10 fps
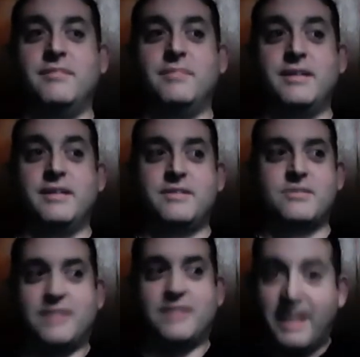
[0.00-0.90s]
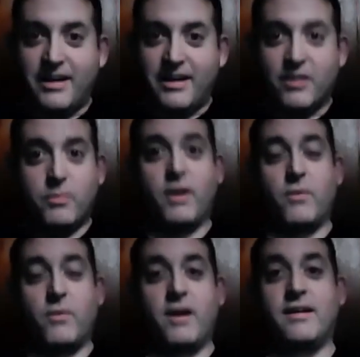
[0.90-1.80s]
It's getting to the
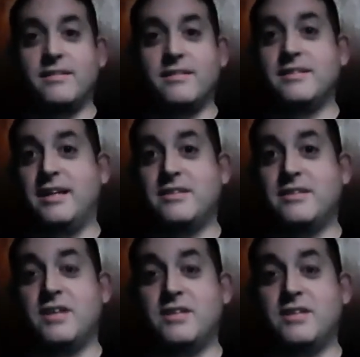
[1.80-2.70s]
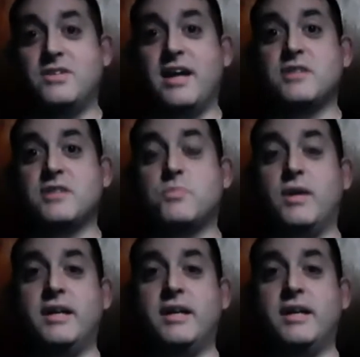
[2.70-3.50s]
point where it's desperate,